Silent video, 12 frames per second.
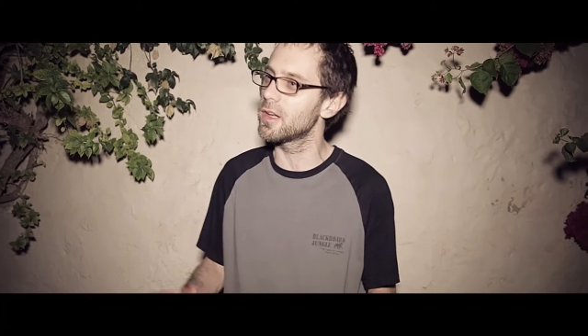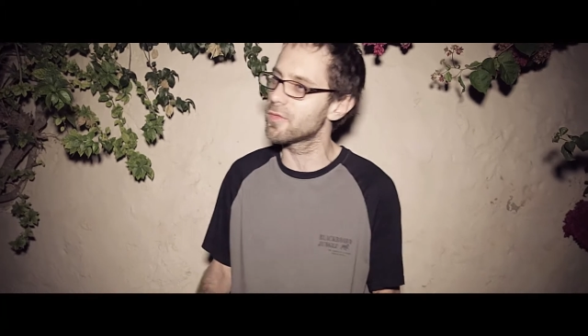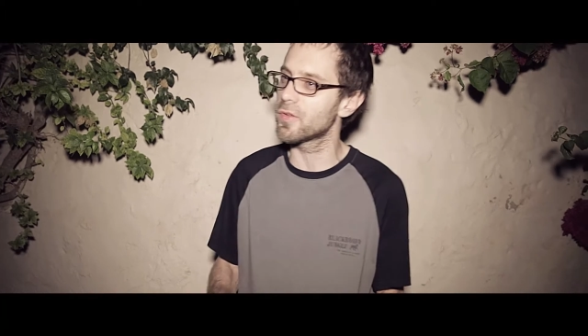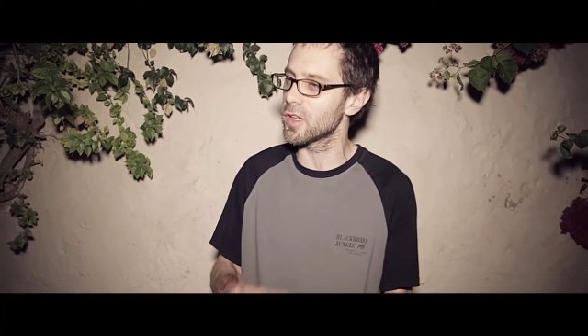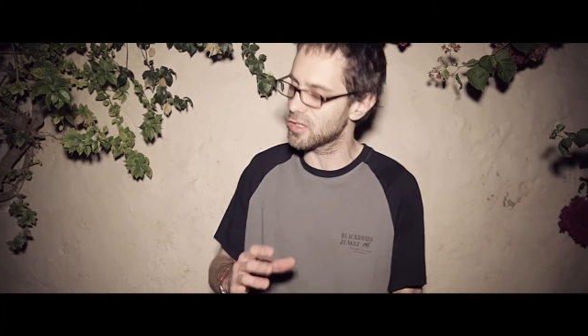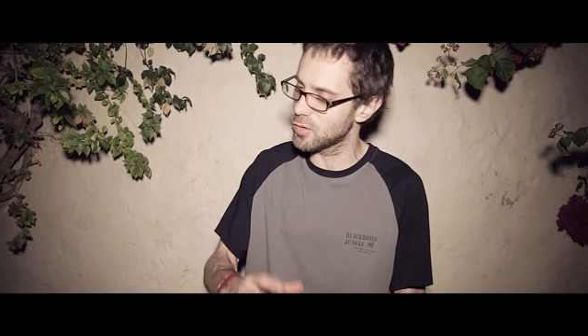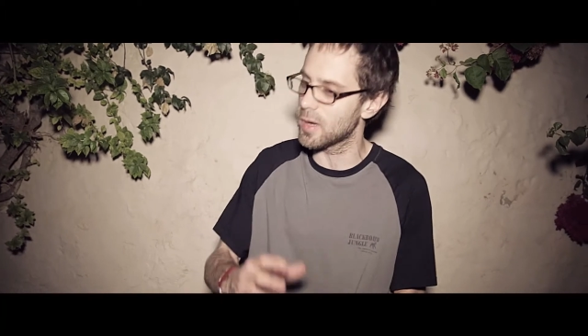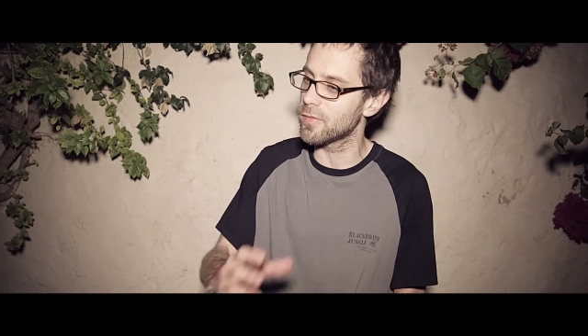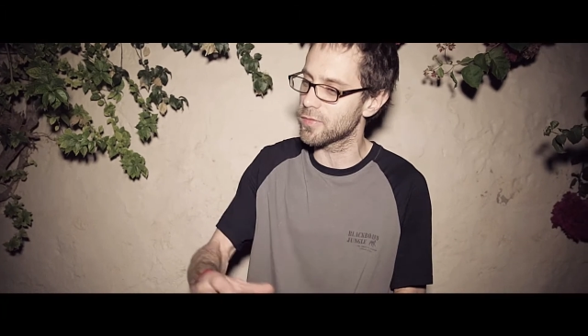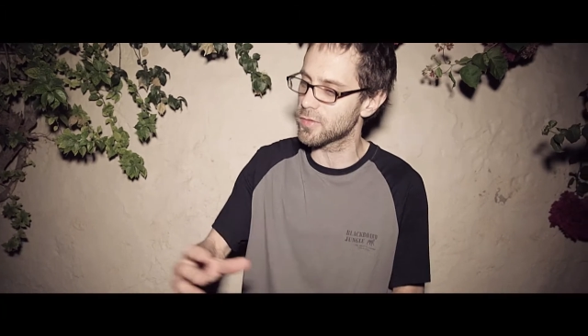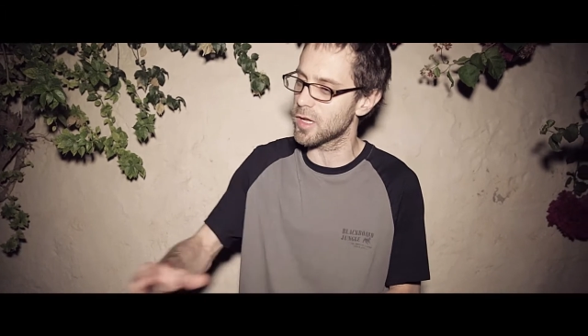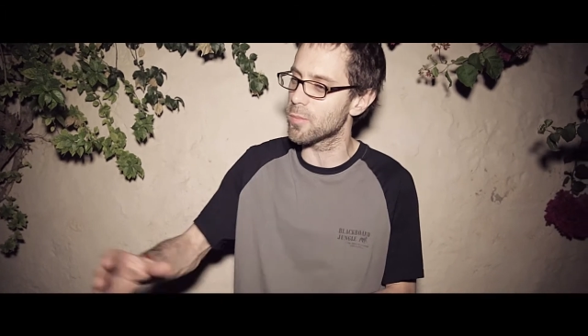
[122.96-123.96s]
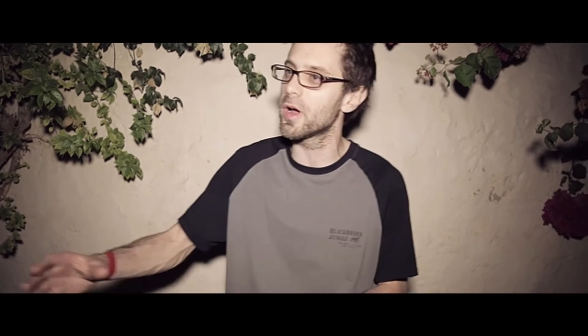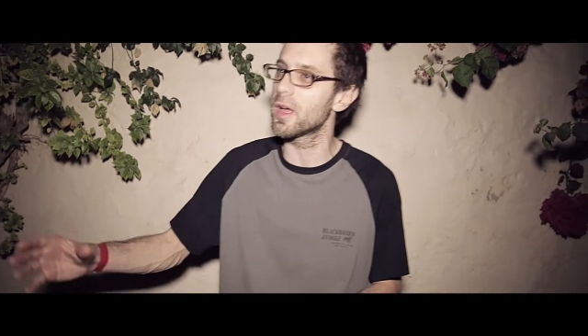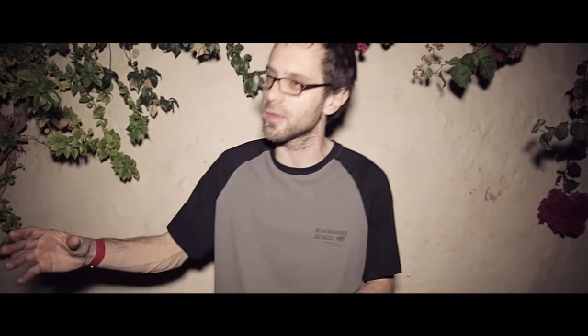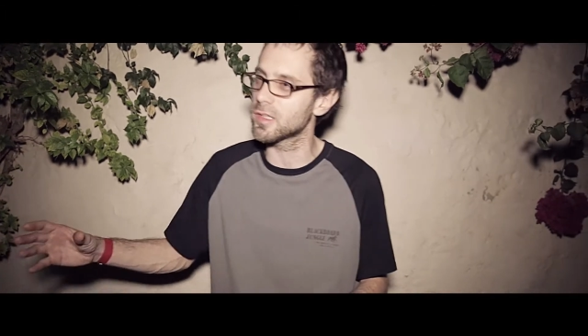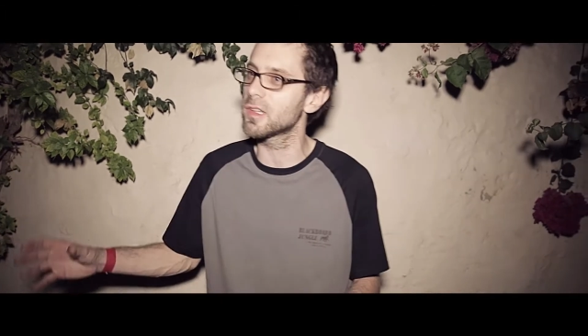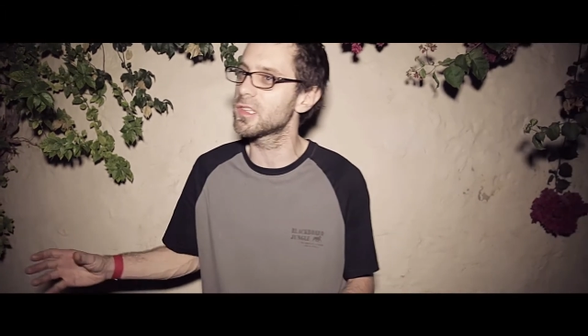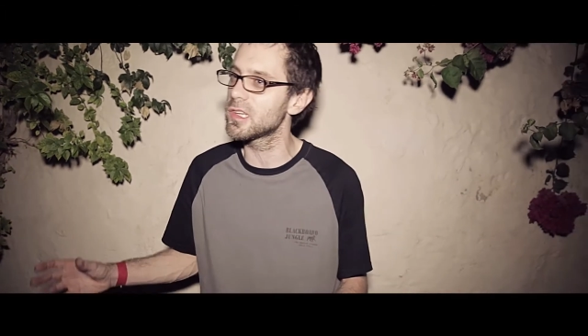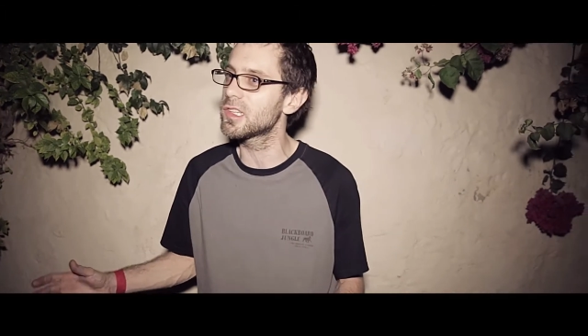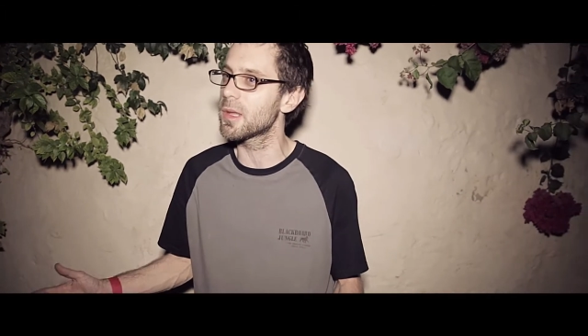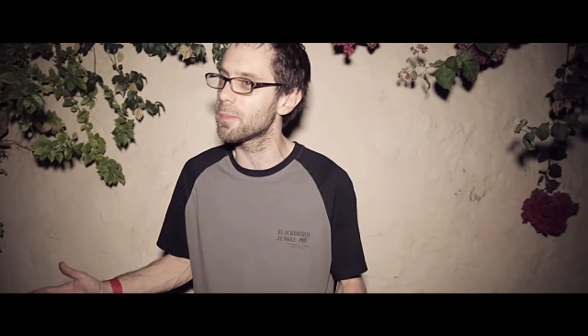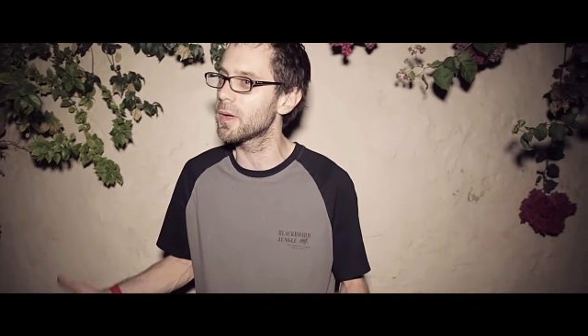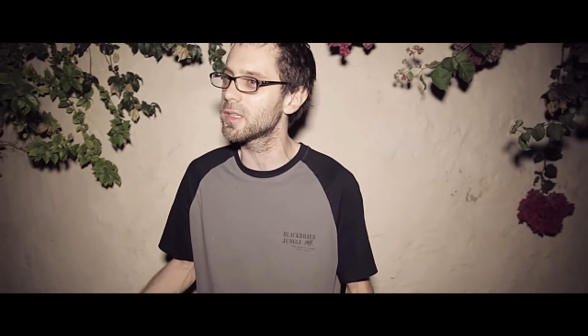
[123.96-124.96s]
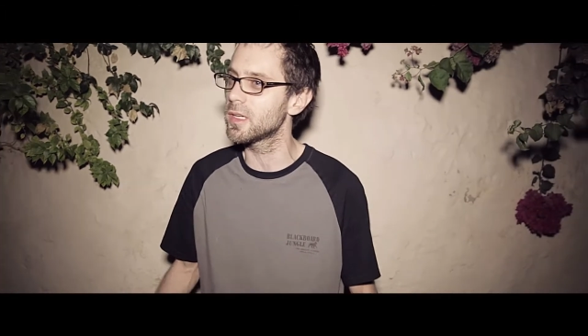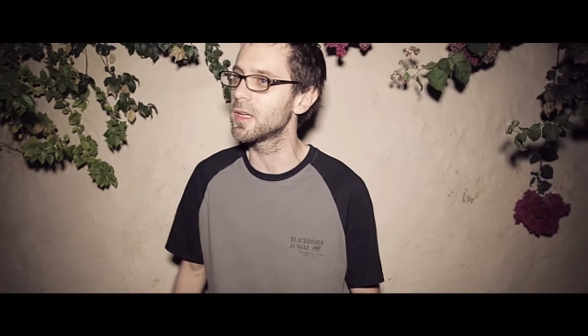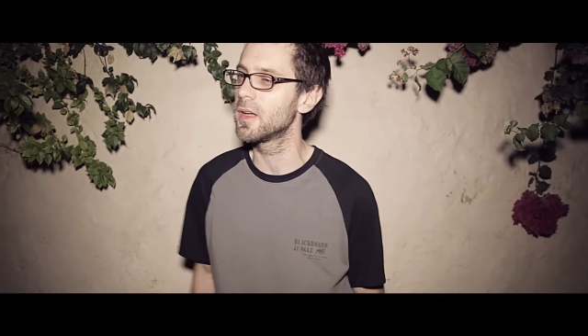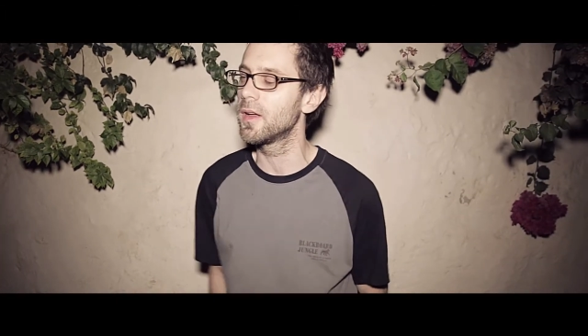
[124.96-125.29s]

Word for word: in France you have somewhere a sound system party.